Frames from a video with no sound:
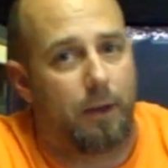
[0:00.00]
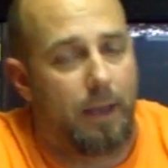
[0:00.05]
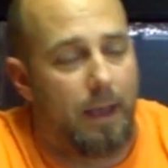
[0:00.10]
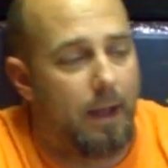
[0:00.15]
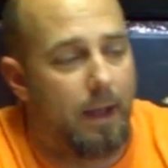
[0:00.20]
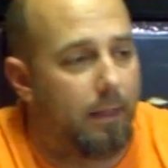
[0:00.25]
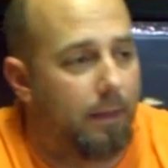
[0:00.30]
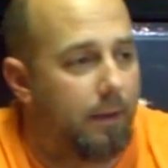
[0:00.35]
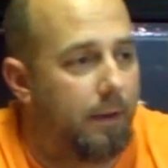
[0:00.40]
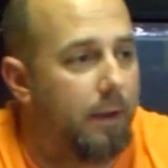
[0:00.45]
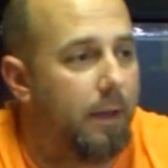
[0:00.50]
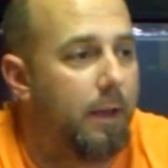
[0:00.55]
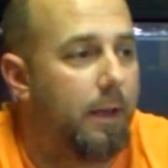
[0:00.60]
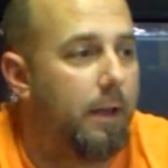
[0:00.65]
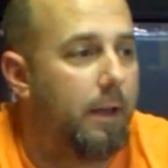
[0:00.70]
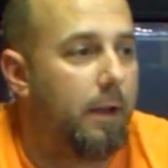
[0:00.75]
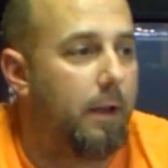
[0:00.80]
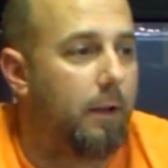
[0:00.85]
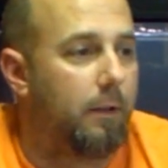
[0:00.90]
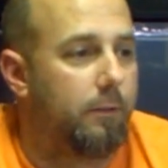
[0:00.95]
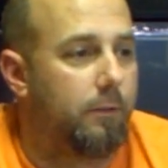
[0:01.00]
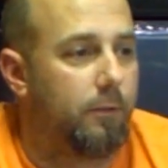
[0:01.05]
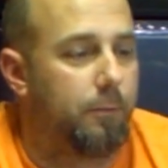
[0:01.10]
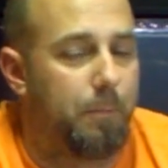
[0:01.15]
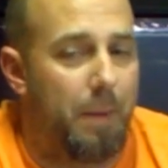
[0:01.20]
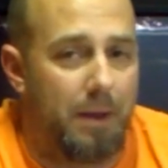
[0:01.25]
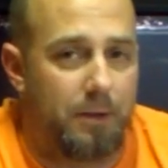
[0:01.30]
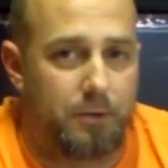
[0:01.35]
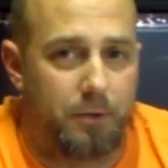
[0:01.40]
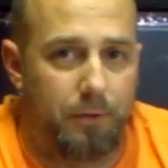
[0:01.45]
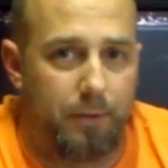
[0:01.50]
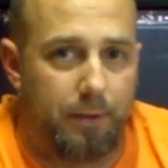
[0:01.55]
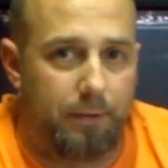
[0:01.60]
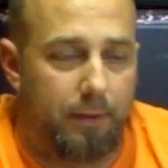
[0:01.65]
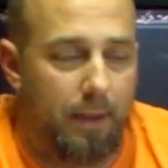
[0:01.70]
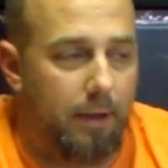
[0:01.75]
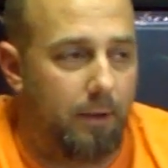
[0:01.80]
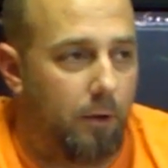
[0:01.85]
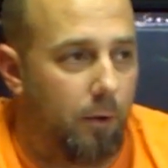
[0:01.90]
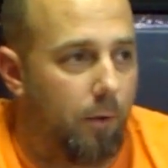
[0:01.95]
a gallon special that
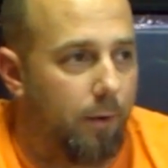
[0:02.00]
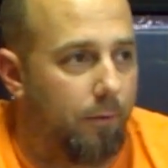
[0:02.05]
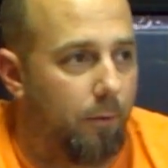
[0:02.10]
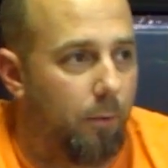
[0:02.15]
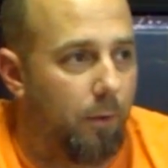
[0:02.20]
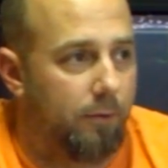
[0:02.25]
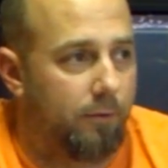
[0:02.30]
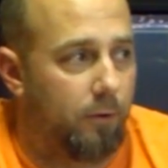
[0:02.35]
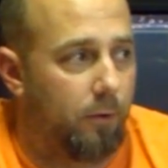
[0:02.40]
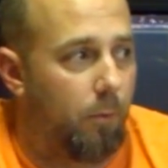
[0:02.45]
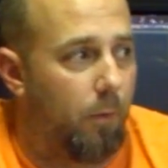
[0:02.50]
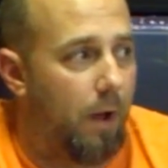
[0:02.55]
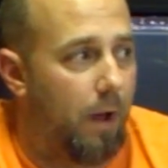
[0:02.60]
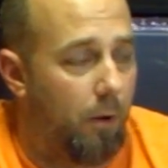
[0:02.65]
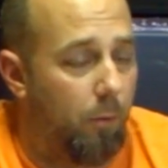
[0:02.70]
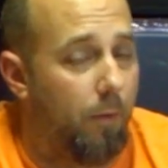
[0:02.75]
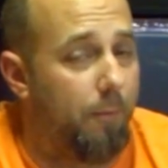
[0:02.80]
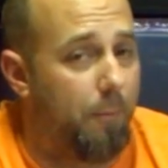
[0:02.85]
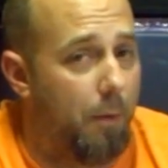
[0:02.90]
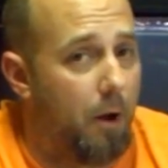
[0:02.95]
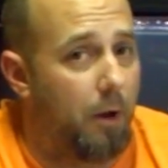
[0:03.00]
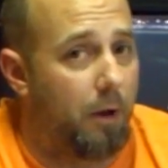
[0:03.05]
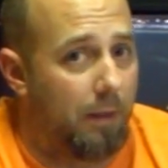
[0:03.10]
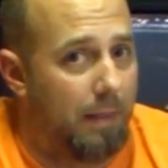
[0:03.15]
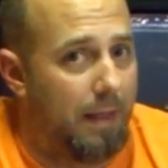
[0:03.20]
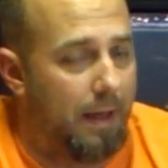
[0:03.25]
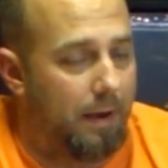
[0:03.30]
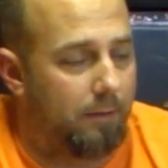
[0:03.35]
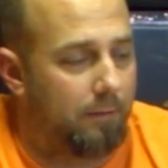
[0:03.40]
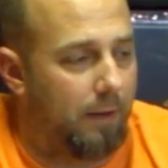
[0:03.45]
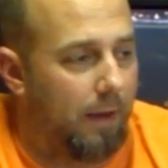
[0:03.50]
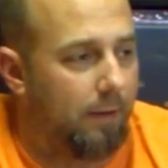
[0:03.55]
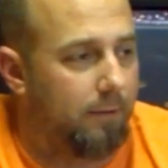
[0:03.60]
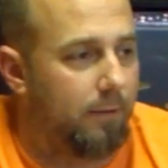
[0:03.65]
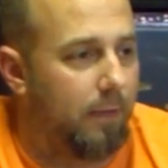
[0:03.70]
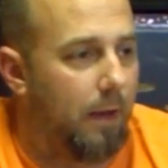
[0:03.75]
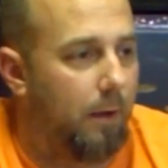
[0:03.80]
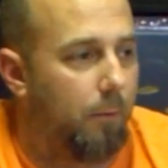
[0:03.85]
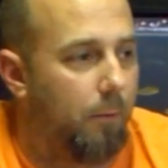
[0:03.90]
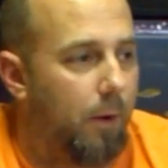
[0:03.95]
they do every once in a while. We bought a lot of
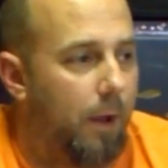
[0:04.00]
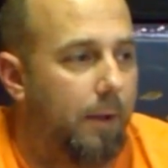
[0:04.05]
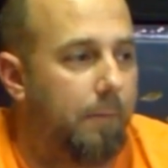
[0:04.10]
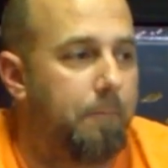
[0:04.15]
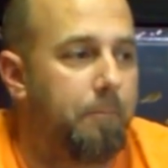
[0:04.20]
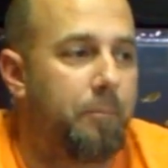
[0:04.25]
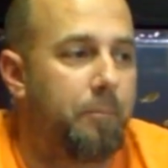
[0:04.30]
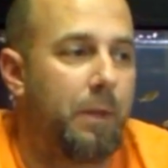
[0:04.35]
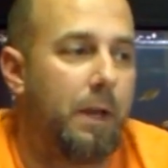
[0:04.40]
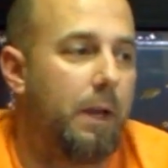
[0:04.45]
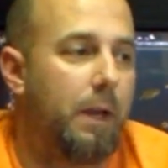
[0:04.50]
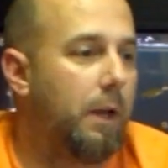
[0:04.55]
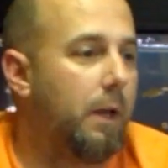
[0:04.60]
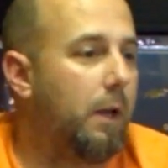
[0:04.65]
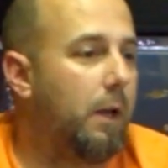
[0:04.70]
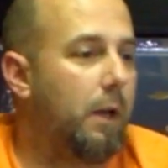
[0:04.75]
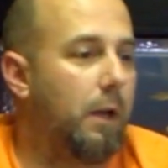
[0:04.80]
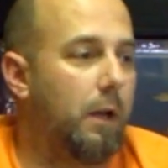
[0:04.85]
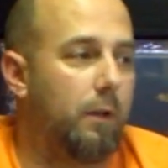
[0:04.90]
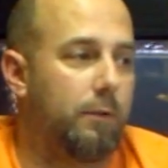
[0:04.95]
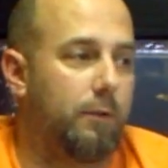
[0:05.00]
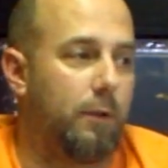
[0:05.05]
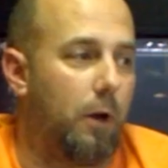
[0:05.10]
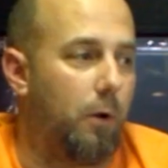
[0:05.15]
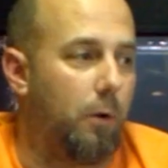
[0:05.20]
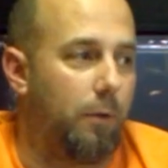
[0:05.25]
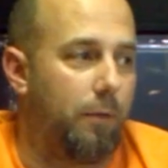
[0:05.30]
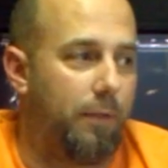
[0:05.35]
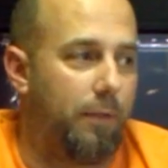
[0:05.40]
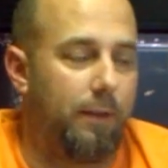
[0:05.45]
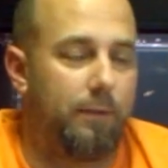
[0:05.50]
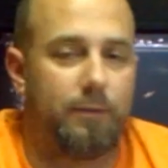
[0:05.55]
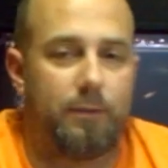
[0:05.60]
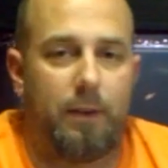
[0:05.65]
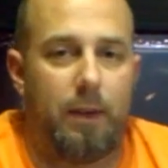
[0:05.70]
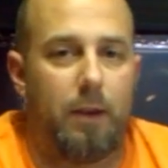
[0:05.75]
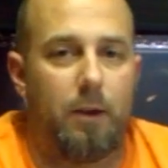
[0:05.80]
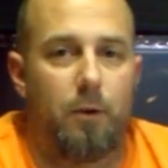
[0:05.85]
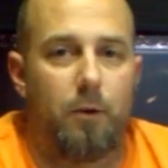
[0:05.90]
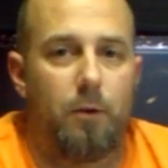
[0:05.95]
tanks that way. So this
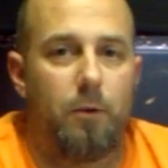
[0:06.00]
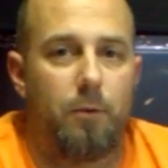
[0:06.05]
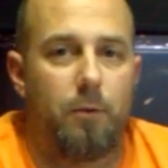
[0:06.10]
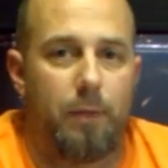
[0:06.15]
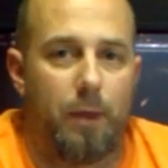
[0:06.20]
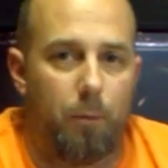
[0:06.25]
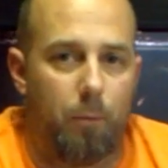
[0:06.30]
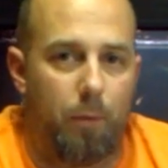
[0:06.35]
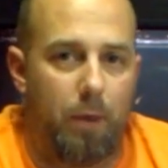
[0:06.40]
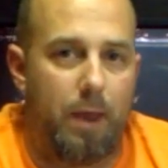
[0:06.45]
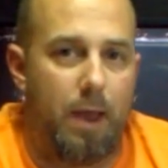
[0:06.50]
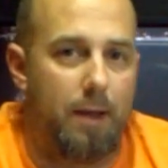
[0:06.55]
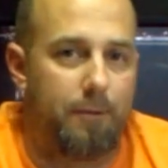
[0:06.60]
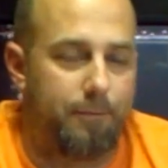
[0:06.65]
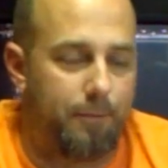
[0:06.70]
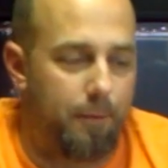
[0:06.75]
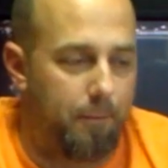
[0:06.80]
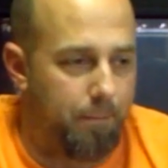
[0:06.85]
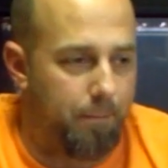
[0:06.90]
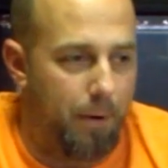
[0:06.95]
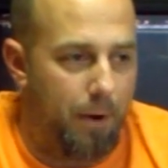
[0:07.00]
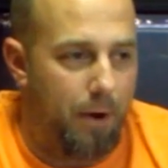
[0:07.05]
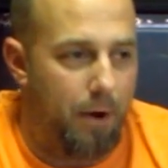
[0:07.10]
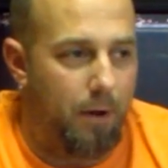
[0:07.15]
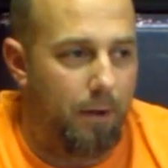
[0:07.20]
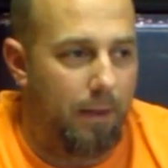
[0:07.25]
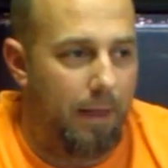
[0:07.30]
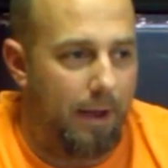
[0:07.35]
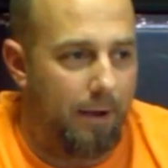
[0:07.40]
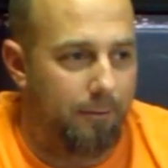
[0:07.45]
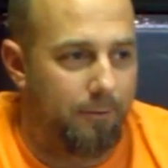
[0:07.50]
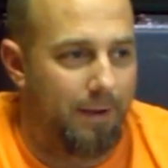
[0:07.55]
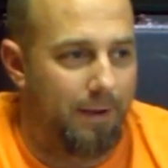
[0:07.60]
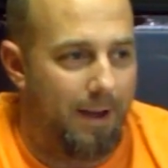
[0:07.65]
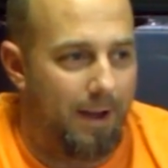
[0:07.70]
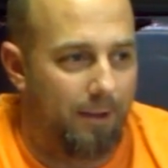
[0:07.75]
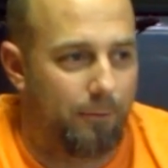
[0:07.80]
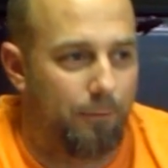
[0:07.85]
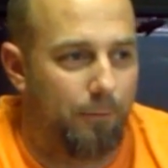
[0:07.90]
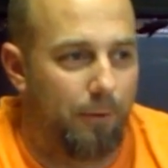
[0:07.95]
deal that we got from Paul out in
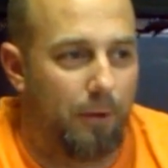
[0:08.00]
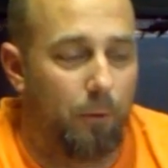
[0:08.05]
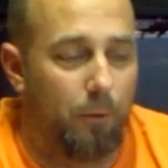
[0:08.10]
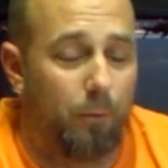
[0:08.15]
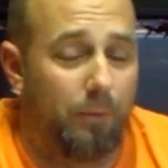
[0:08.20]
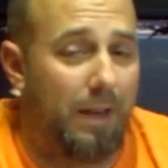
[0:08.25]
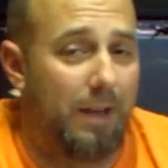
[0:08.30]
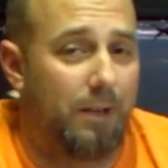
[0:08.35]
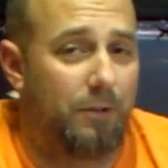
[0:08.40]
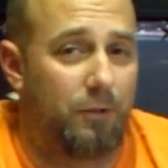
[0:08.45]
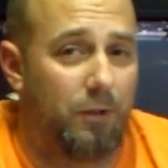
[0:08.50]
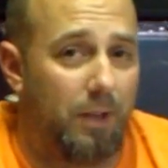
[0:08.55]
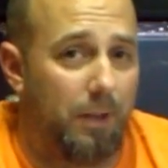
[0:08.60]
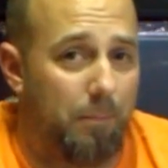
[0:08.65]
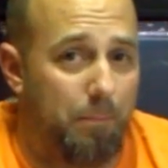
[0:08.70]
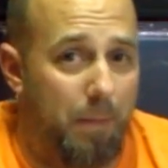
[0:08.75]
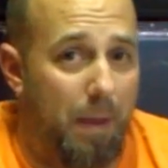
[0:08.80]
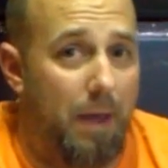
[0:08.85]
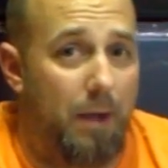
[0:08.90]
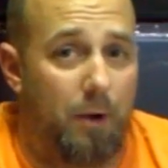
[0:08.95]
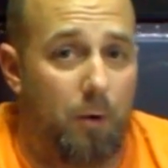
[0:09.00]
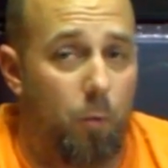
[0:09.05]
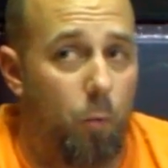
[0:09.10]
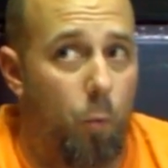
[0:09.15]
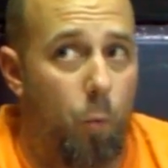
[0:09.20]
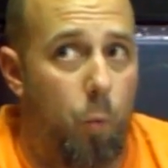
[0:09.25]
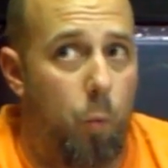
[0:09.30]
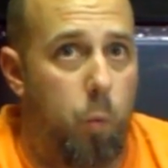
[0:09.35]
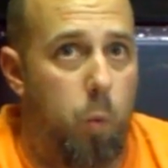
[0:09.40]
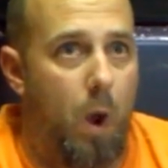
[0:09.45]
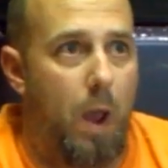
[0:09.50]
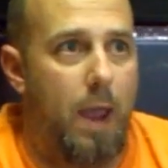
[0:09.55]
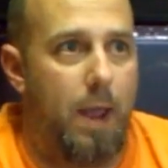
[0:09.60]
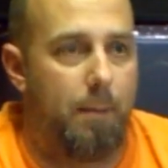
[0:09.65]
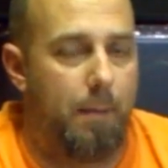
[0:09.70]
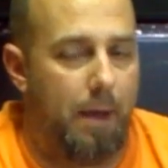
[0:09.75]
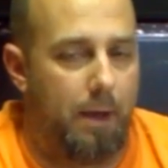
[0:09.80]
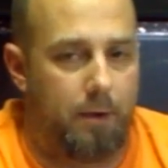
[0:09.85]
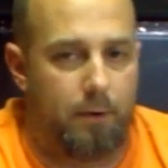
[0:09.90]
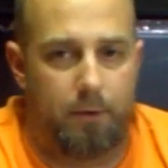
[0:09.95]
Knoxville was actually better, way
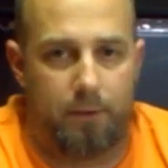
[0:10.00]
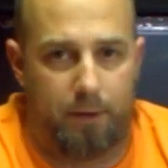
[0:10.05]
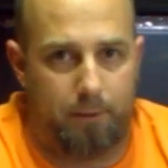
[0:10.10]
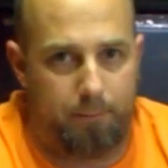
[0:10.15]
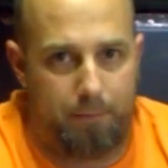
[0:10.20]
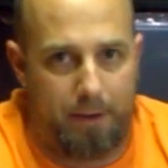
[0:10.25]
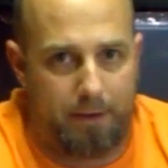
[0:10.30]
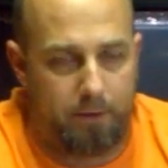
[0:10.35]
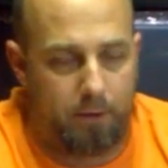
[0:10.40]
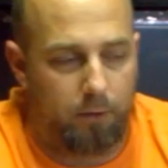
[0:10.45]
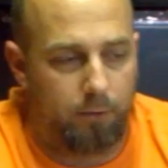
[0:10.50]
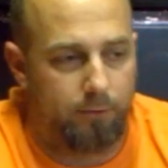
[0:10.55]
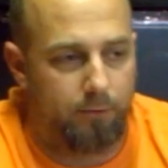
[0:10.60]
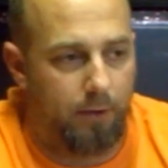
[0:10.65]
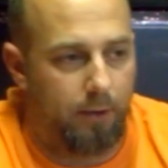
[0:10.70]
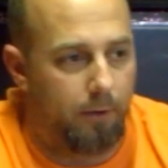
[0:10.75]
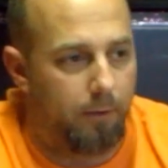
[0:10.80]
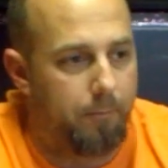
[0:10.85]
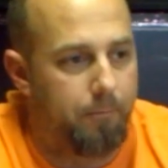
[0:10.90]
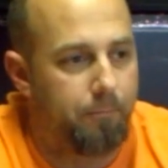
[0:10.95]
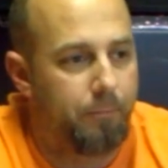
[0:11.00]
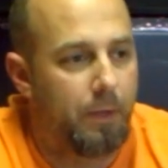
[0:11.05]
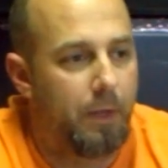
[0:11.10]
better than Petco's deal.